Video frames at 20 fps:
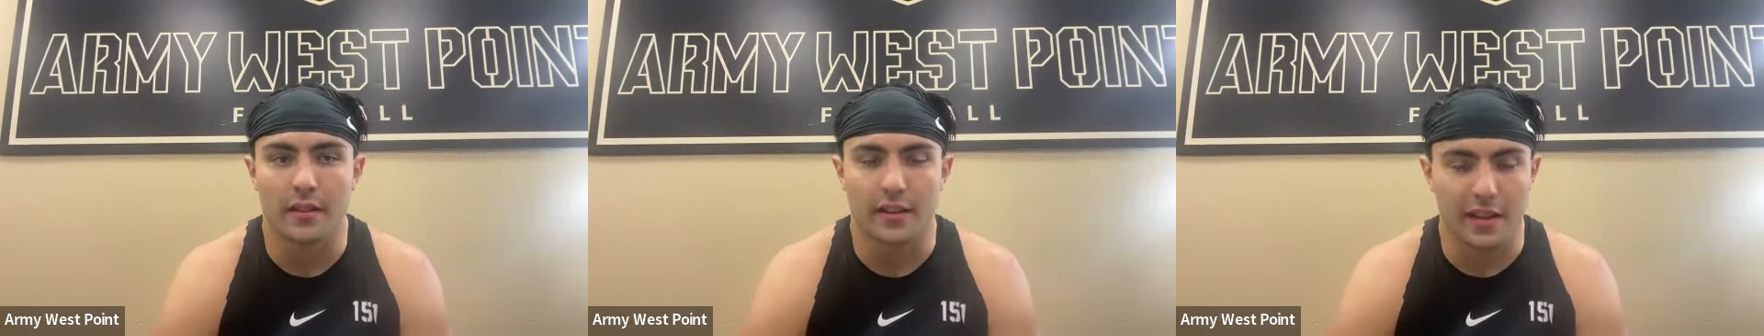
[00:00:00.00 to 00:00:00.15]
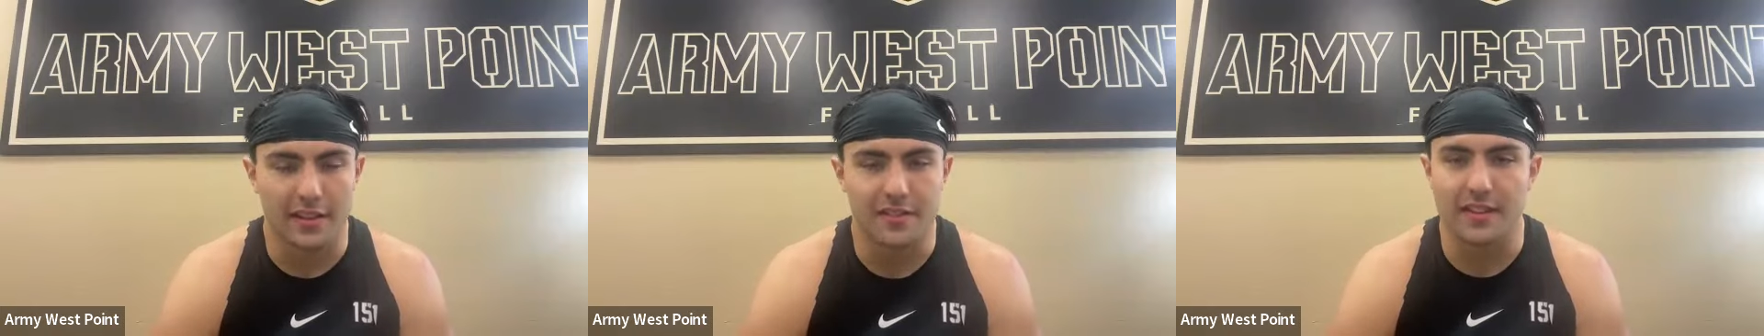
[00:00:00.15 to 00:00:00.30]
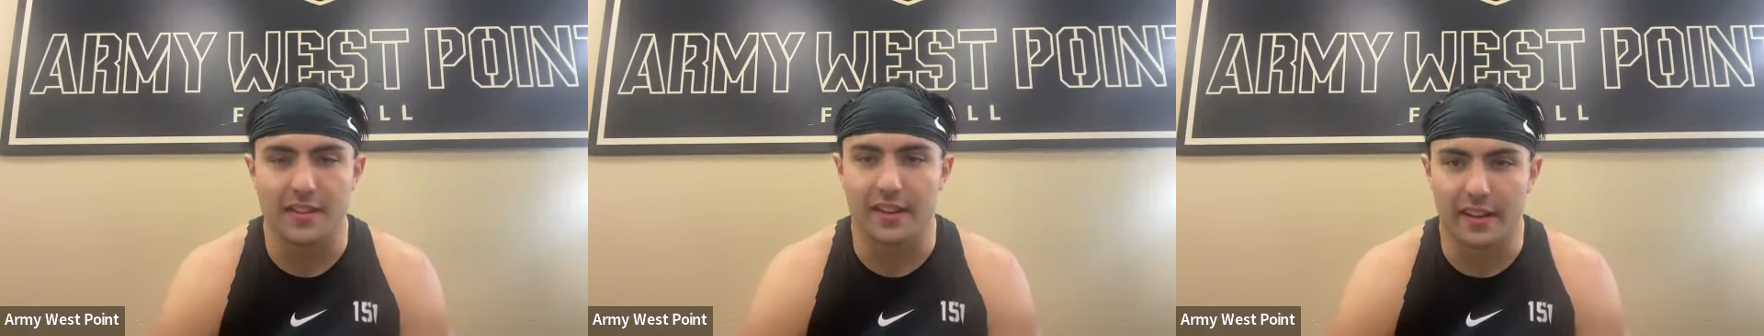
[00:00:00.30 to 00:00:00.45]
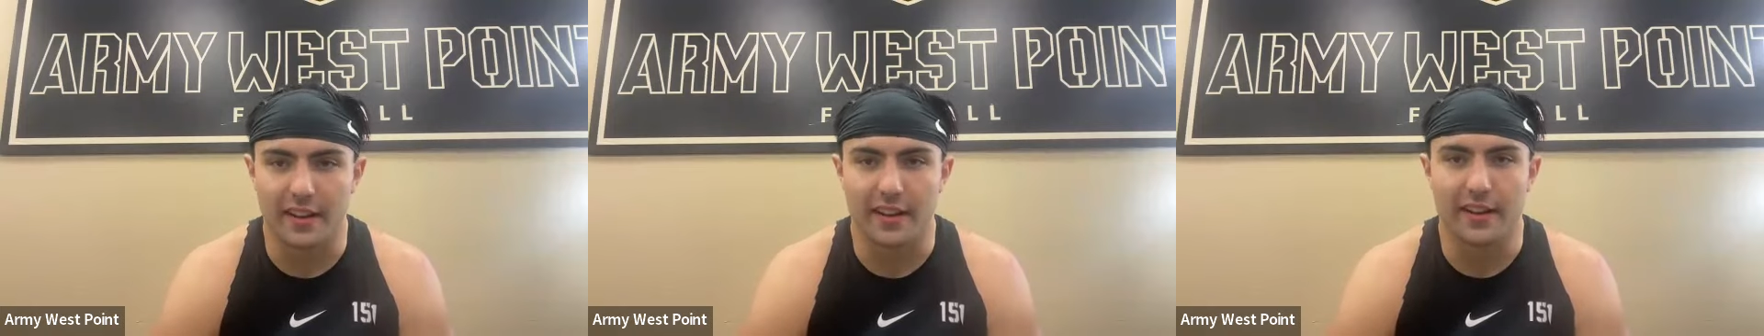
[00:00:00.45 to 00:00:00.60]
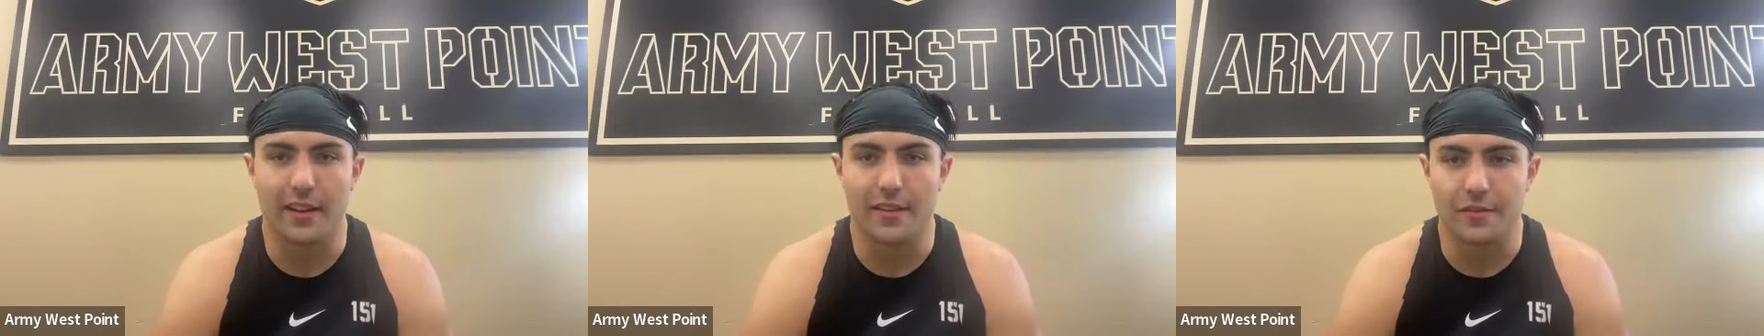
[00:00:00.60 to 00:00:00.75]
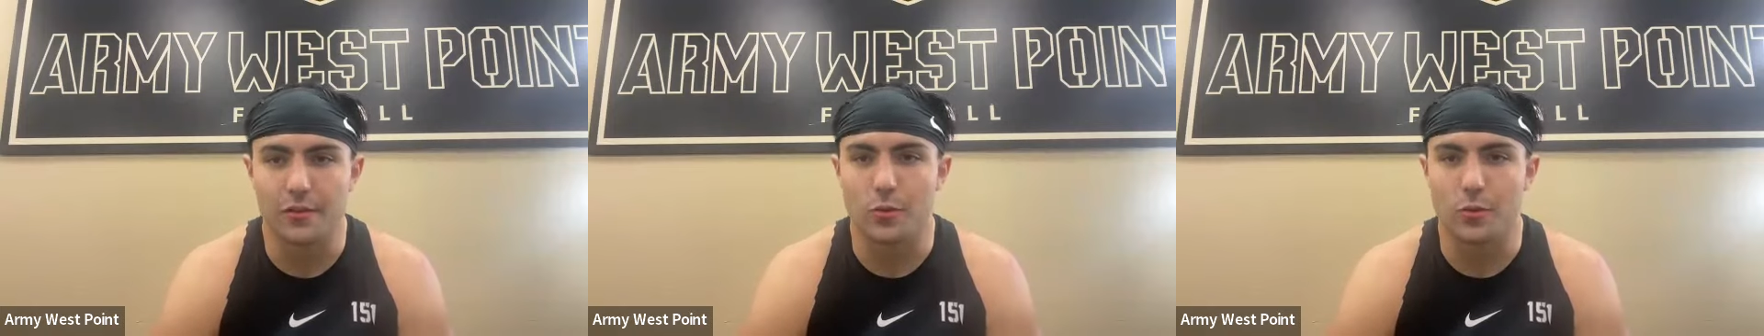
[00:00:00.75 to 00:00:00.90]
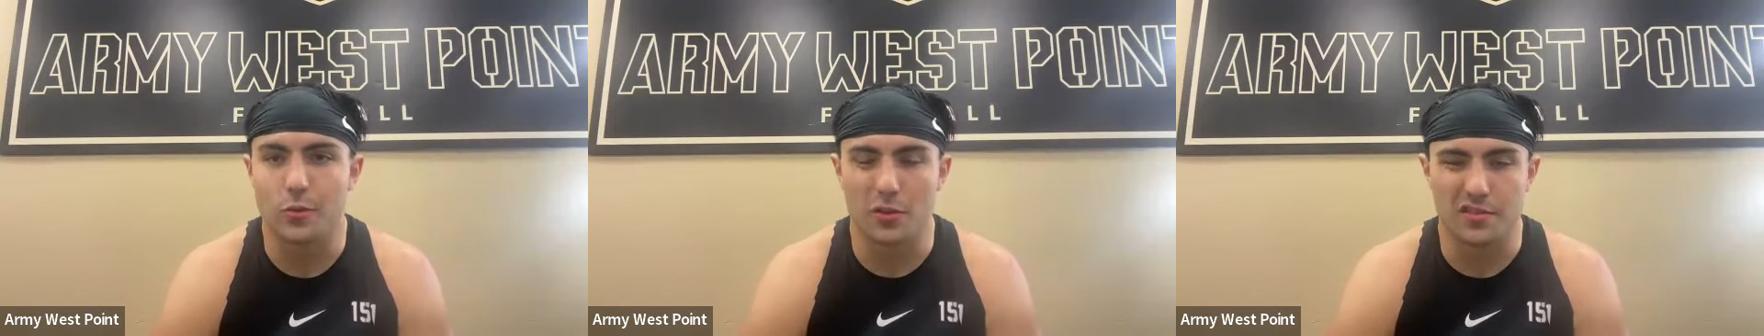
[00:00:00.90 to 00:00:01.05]
Got to get in
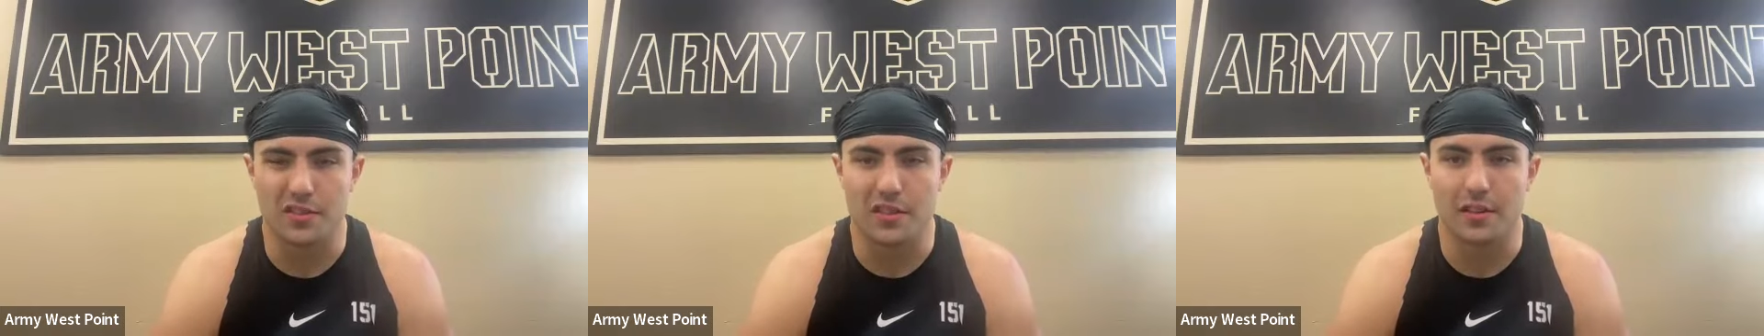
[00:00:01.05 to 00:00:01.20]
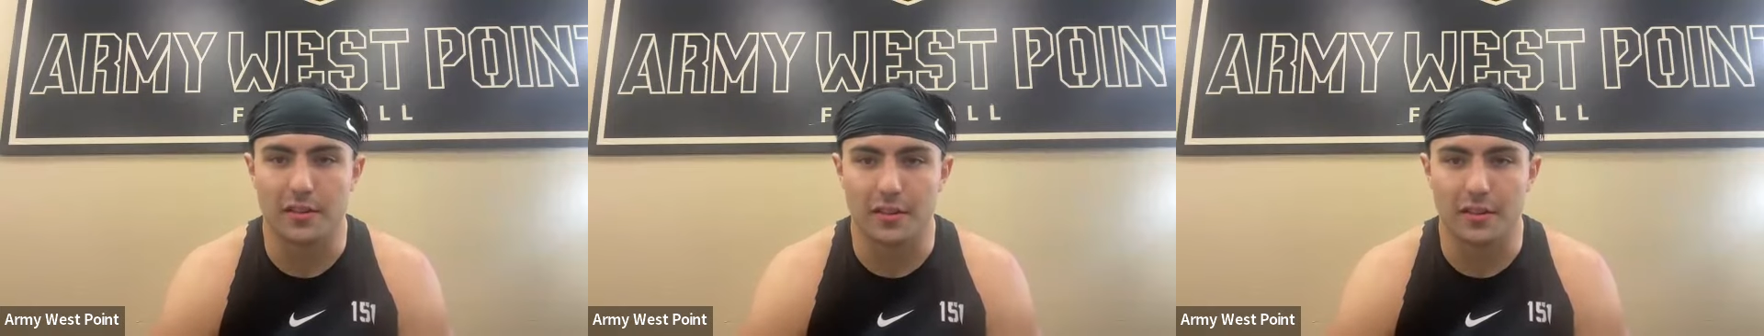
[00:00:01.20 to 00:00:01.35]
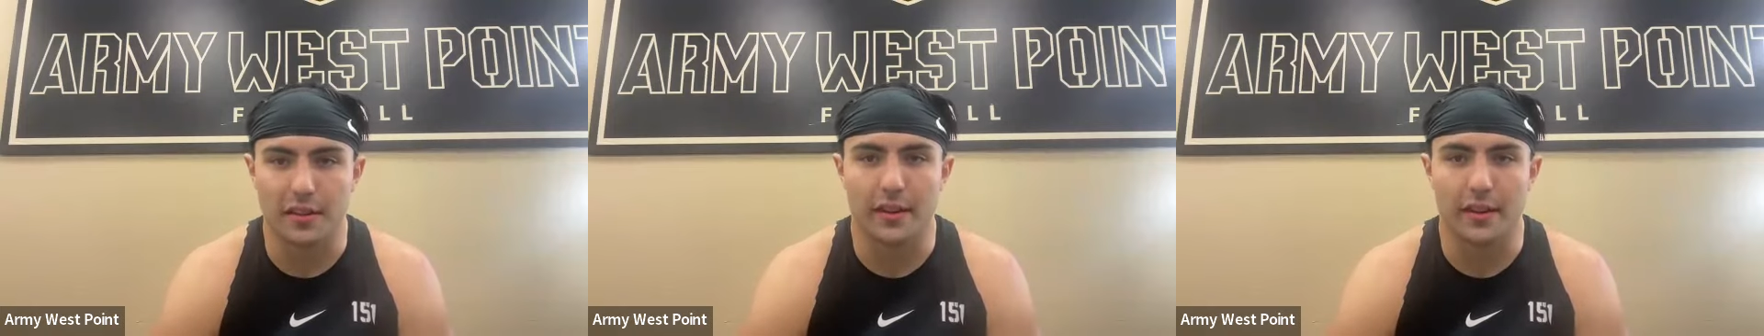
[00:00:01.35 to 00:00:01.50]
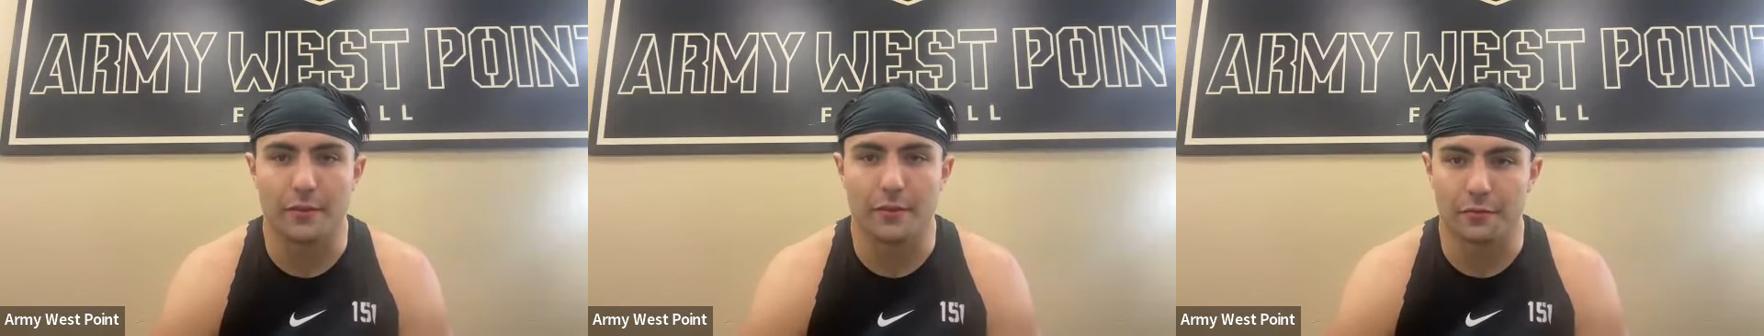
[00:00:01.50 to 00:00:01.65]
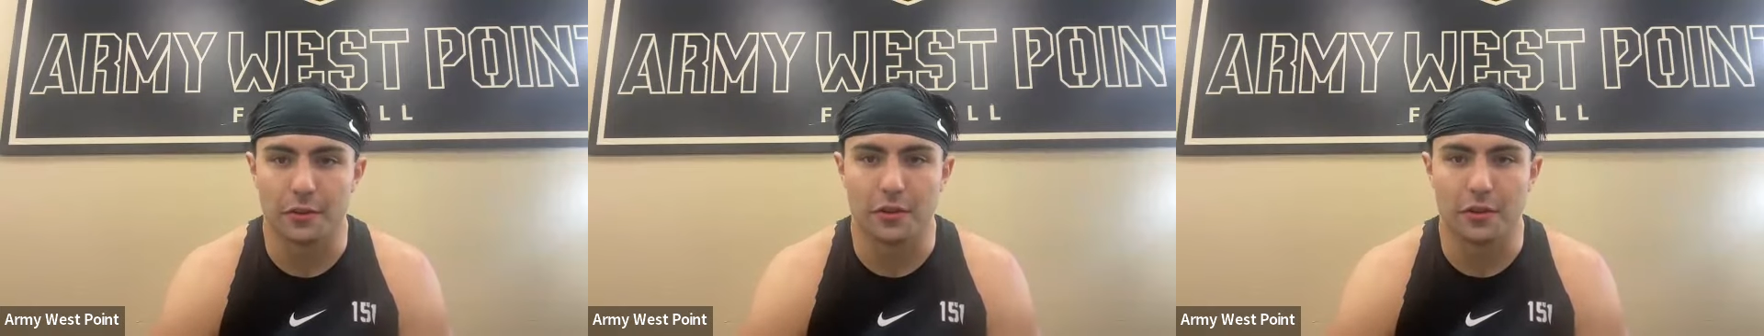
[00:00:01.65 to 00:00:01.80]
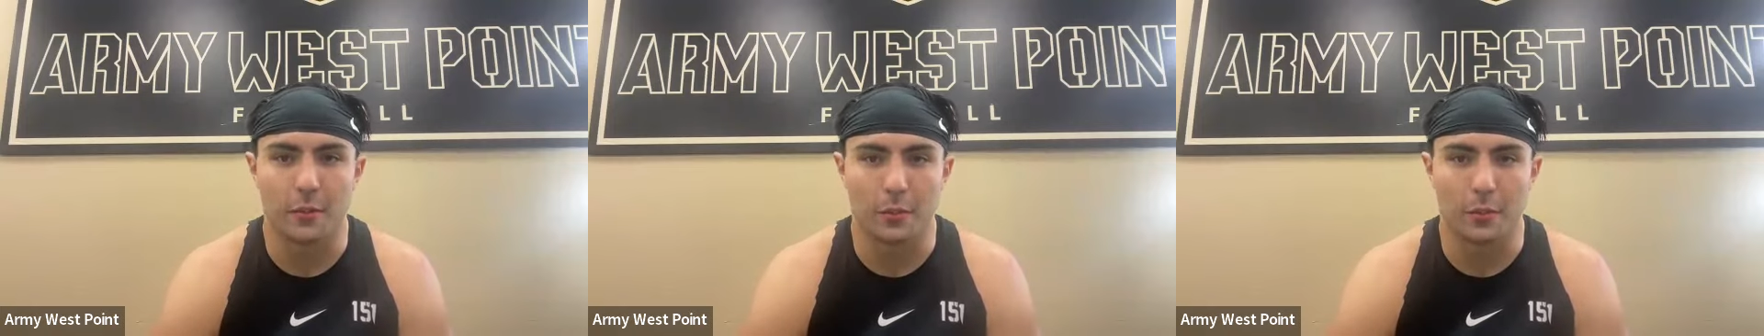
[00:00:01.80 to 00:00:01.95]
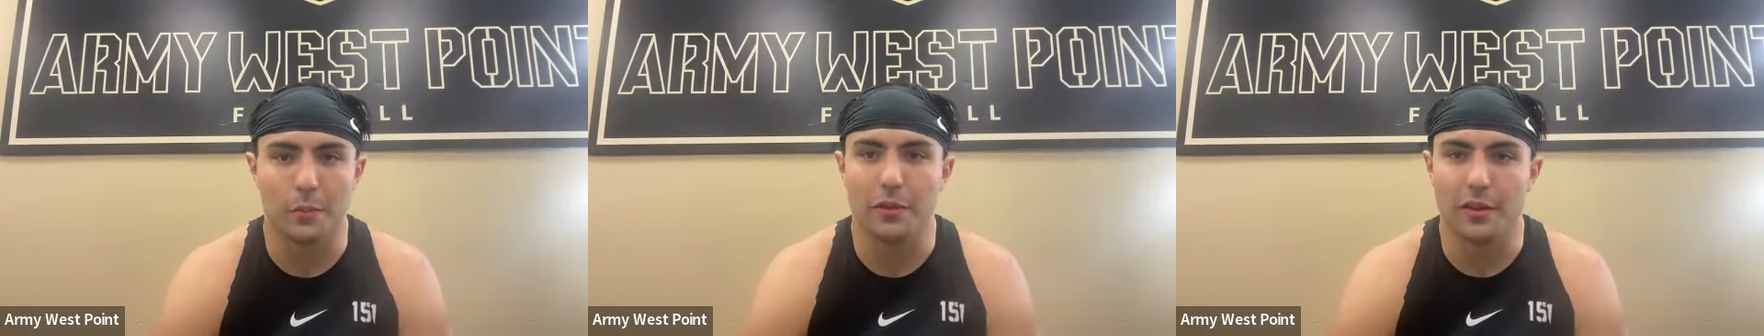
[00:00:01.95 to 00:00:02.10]
it towards the end of the game for a
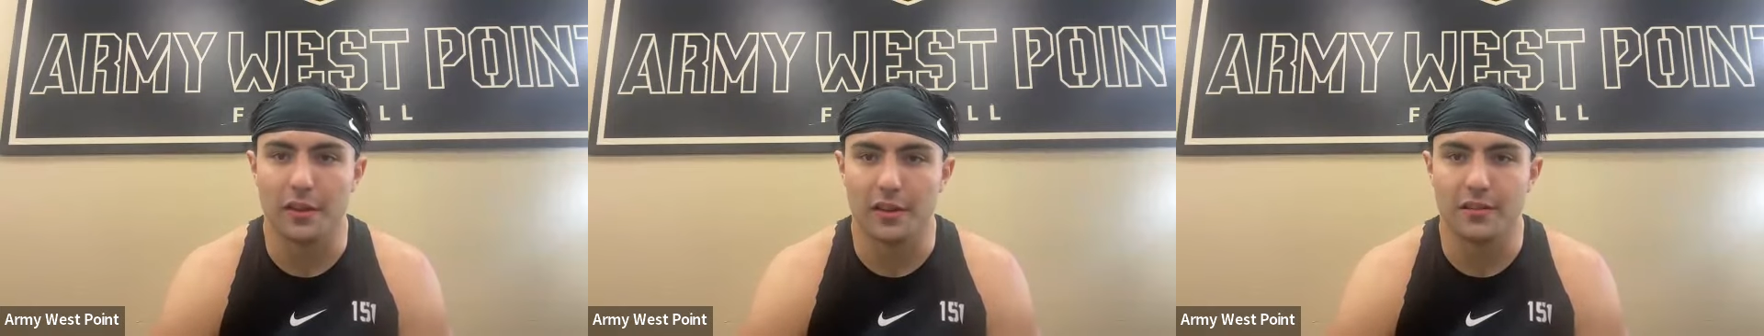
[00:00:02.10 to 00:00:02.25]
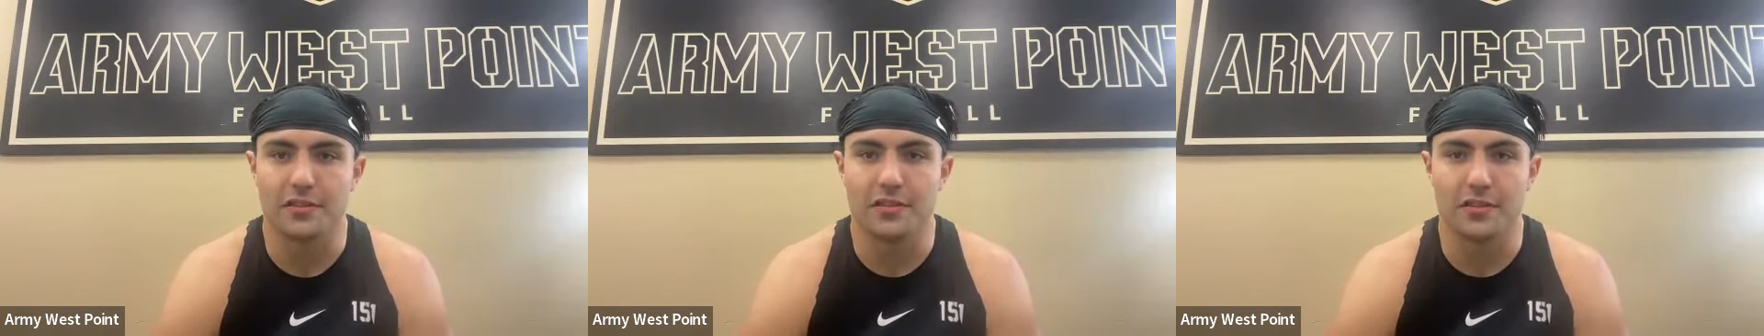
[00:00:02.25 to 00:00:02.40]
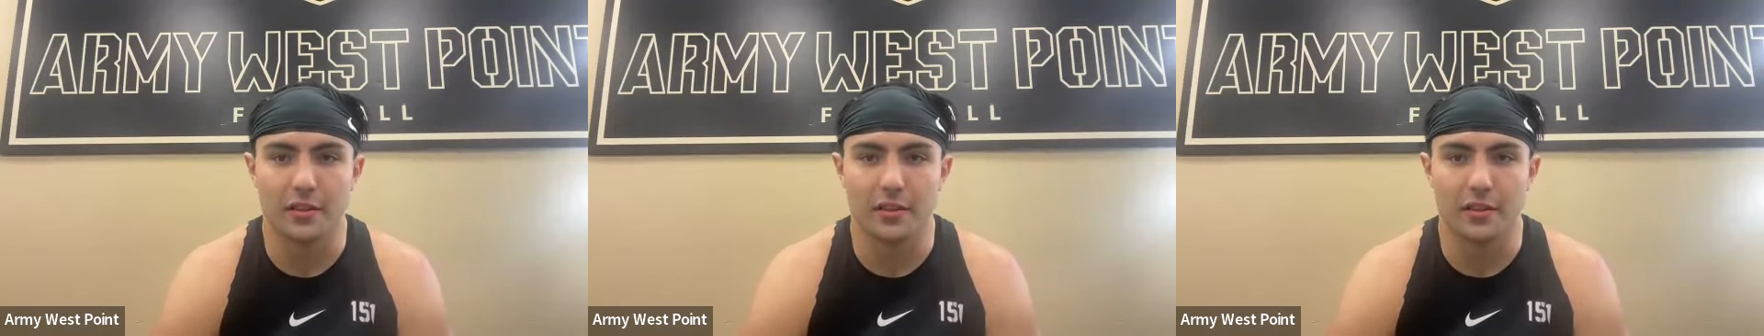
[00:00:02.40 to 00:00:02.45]
couple plays.